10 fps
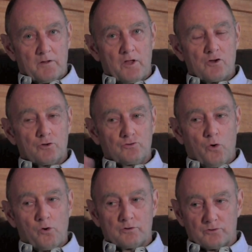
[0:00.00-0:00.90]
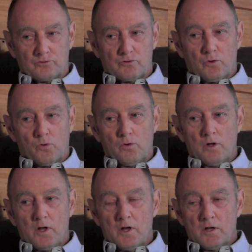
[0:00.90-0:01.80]
Then you're taught at
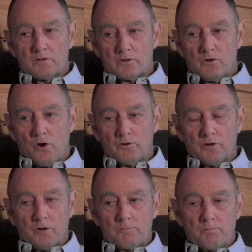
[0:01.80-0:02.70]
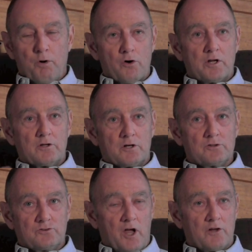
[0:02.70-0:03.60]
school that the body
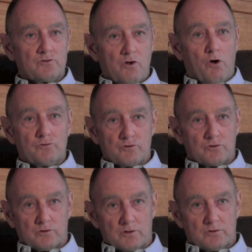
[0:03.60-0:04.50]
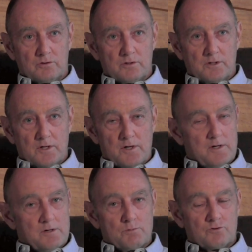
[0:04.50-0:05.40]
contains consciousness,
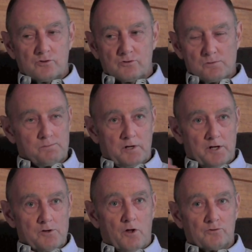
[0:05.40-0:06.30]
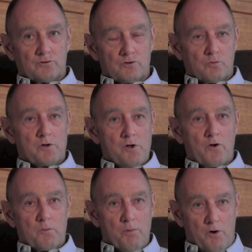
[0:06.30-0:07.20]
which is complete nonsense. We're
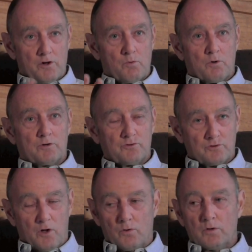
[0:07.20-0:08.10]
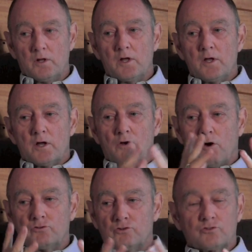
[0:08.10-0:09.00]
not a body, we're a soul.
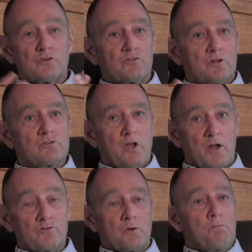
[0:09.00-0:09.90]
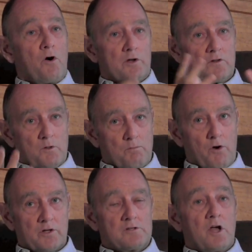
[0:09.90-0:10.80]
Consciousness contains a body. The
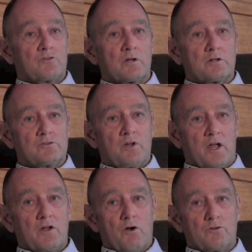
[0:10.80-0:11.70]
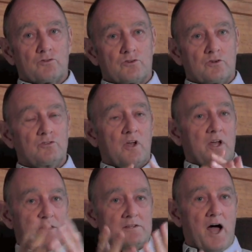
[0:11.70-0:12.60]
body doesn't contain consciousness.
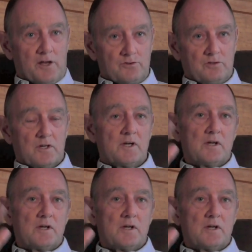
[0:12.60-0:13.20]
It does.